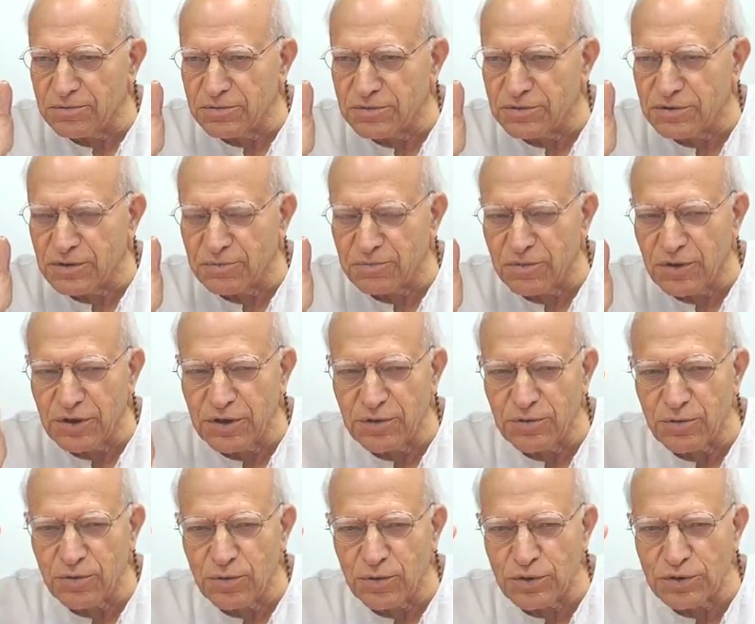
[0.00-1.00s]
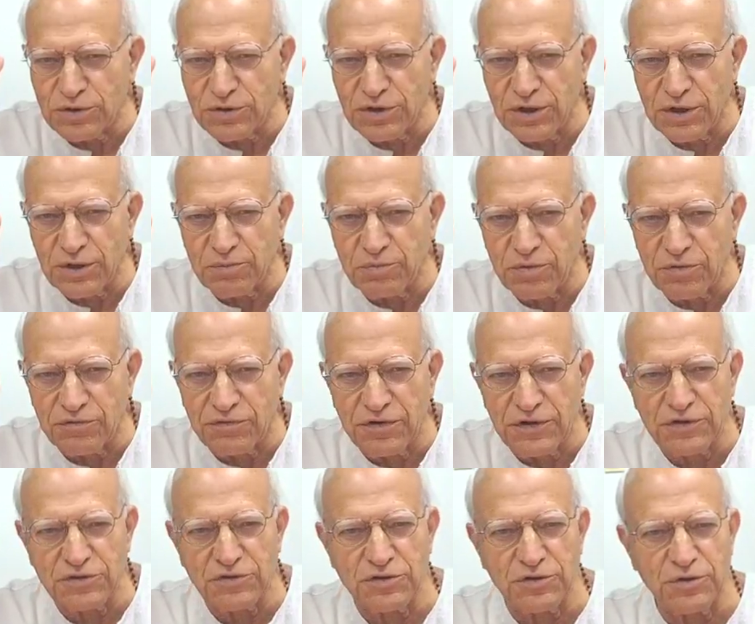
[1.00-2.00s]
somebody who is a
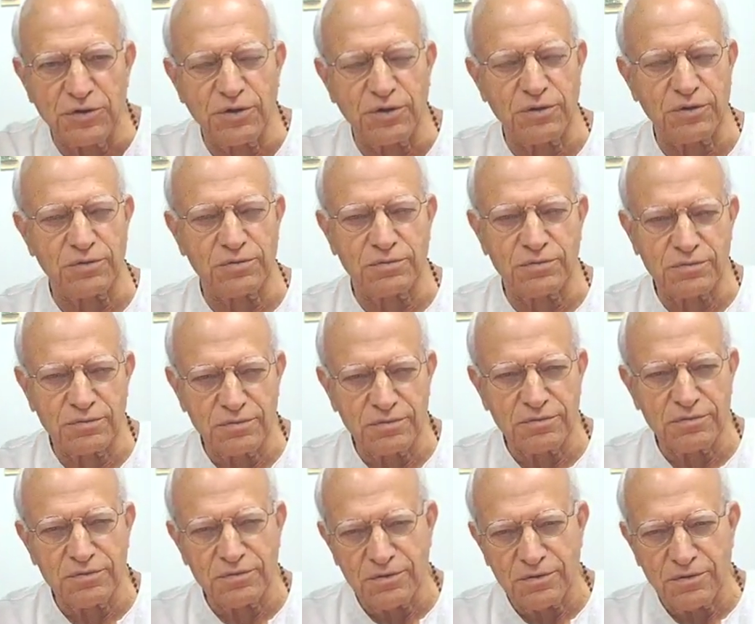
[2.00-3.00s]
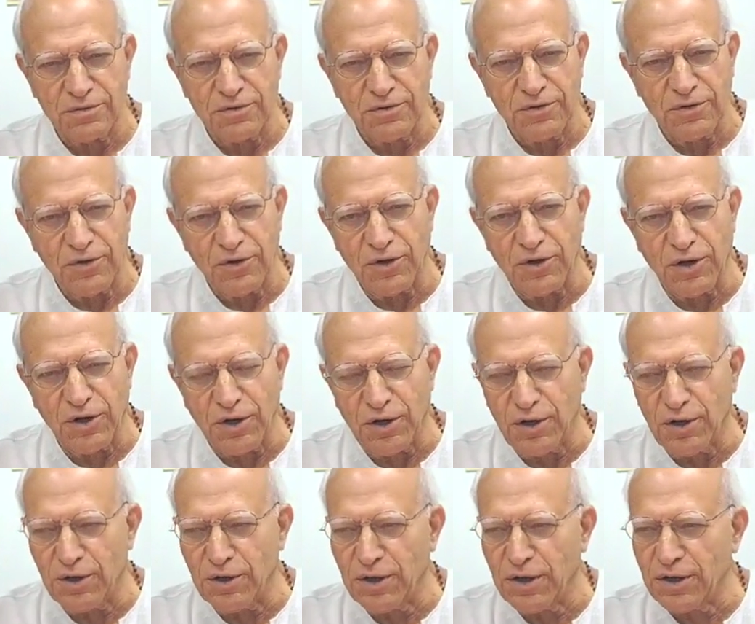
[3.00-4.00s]
professor
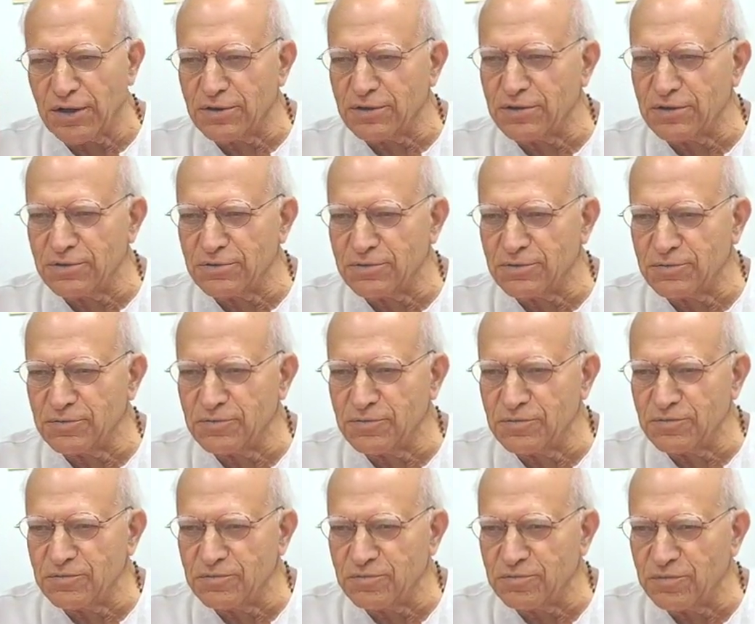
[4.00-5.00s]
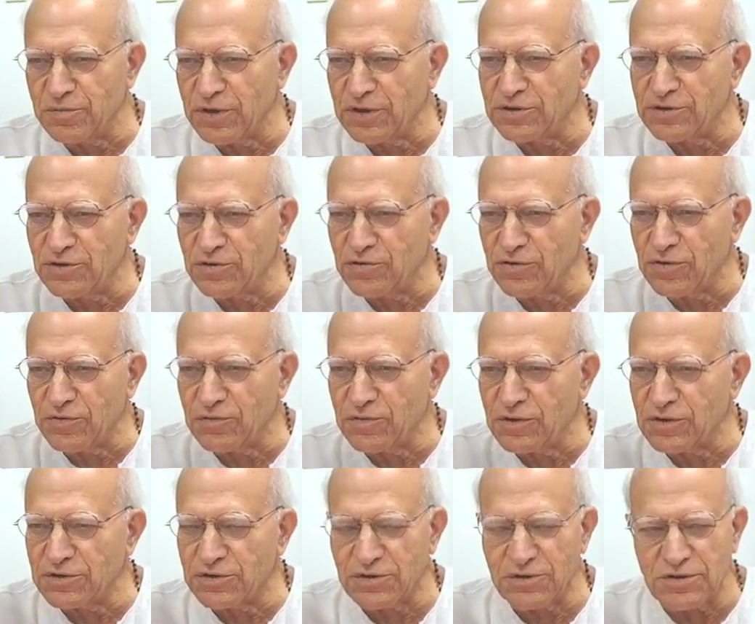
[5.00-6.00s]
at major
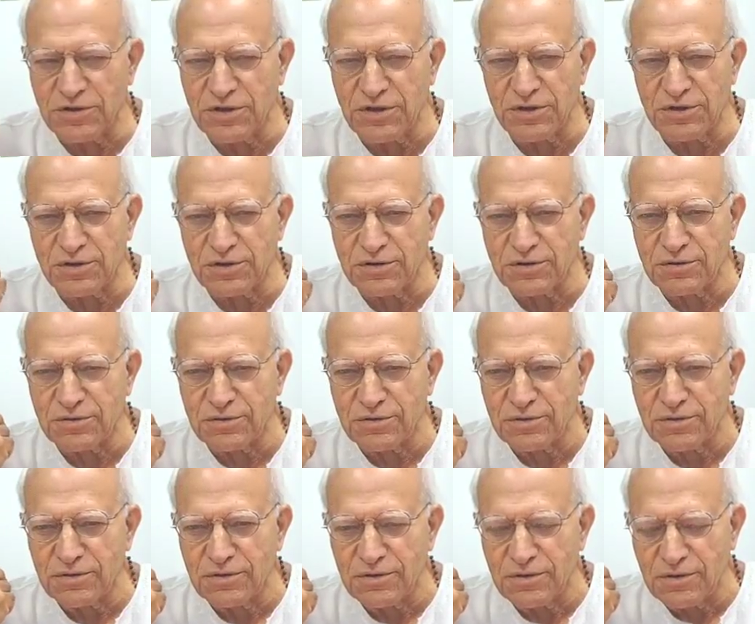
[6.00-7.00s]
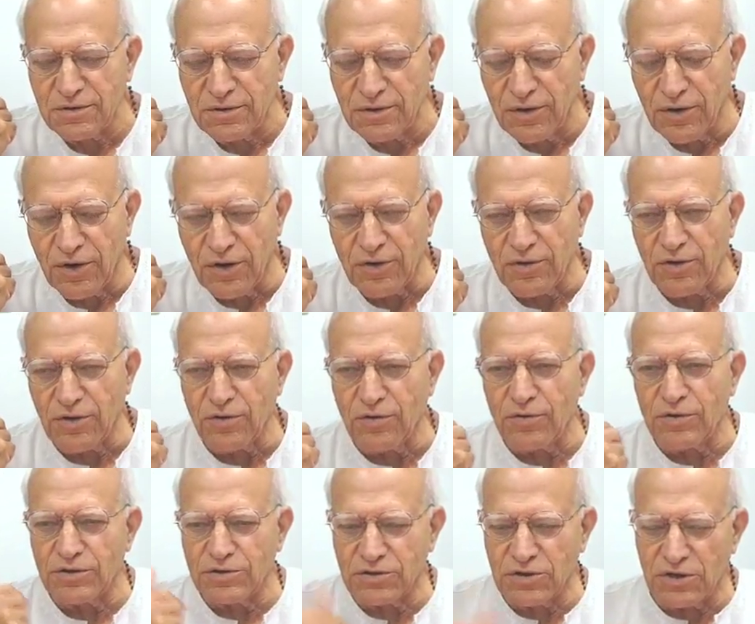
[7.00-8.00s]
universities, and
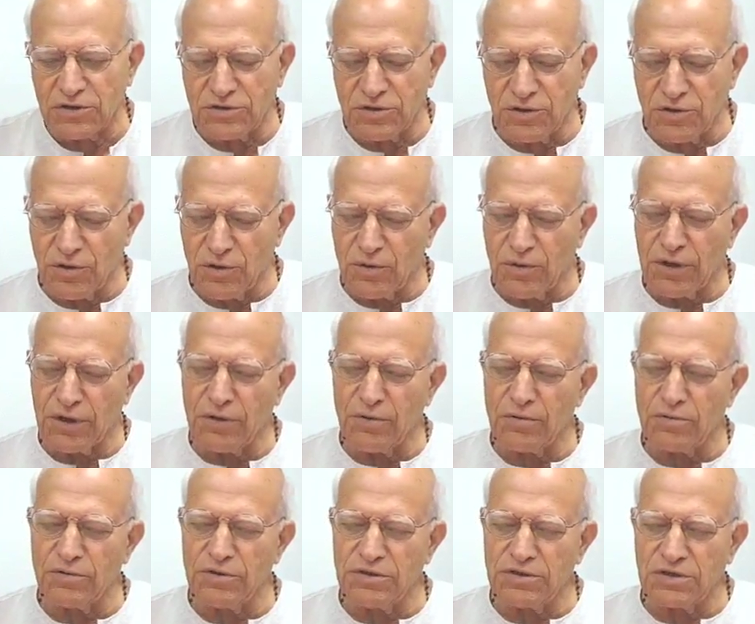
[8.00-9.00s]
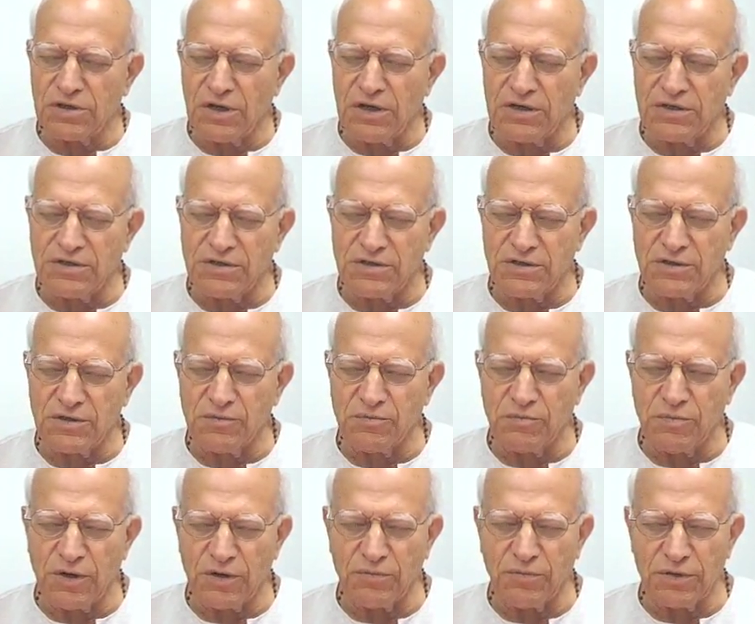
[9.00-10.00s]
you're discussing, I go to these classes in
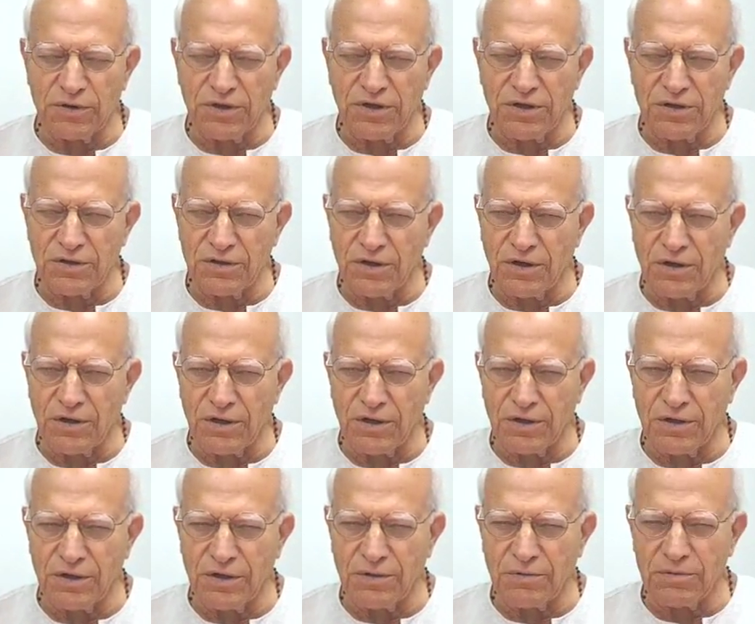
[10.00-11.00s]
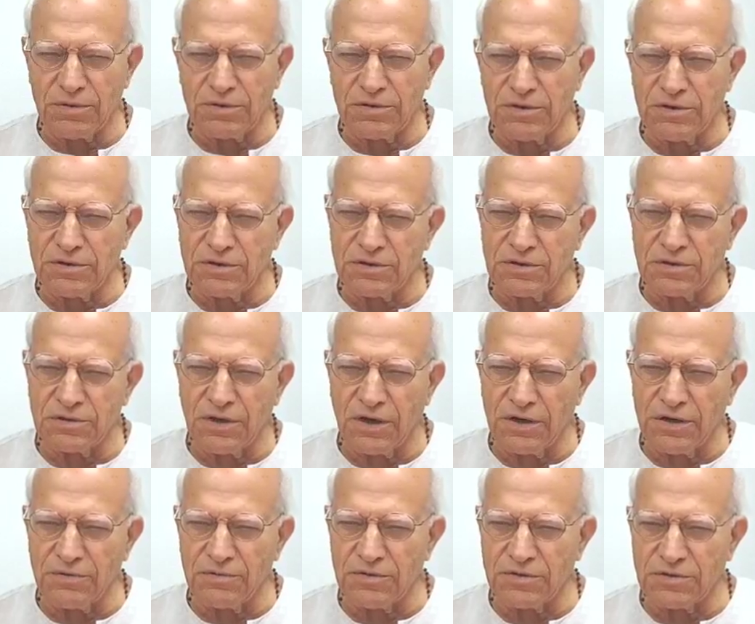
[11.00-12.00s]
Bhagavat Gita, and this
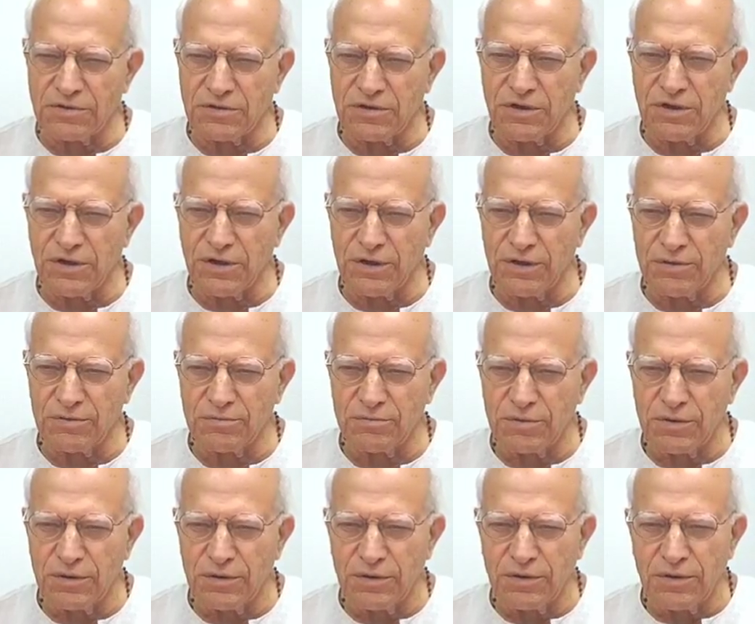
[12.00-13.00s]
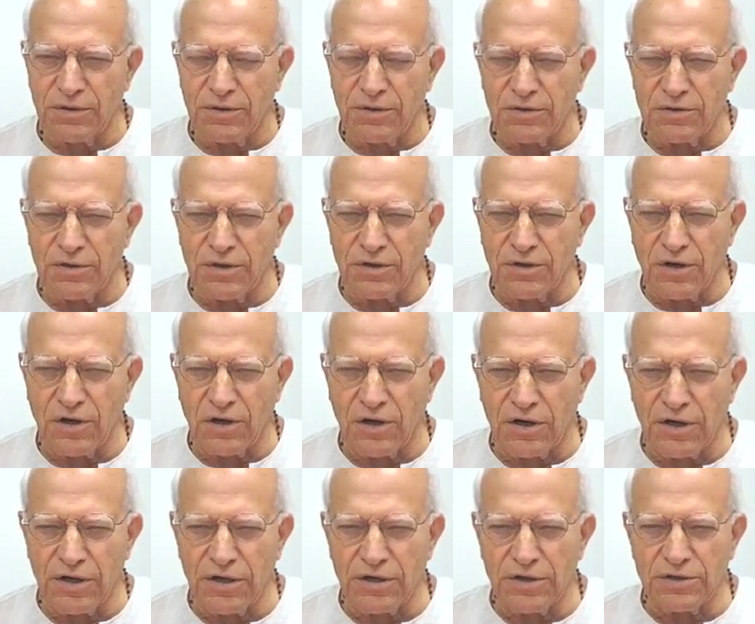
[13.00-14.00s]
guy was saying that
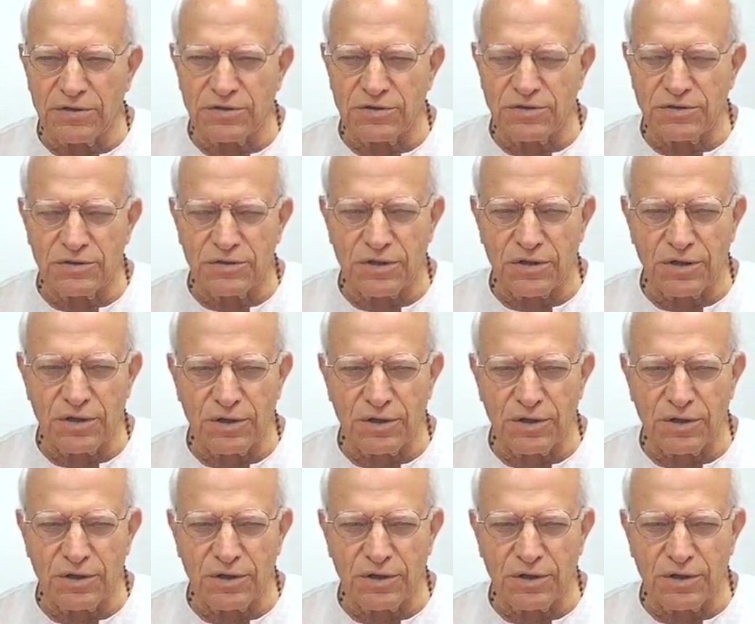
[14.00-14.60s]
I is